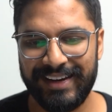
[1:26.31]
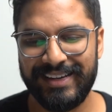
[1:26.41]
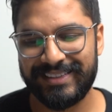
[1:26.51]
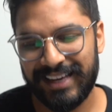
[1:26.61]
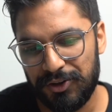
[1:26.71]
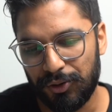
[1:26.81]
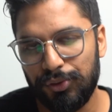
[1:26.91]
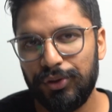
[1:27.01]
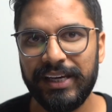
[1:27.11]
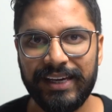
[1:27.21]
it's that you're
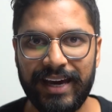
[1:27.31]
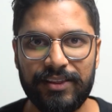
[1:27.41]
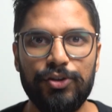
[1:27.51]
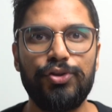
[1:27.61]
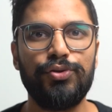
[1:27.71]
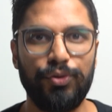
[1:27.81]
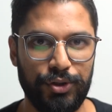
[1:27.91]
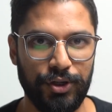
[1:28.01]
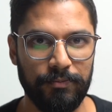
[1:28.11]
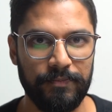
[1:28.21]
looking at the short
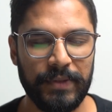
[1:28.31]
term.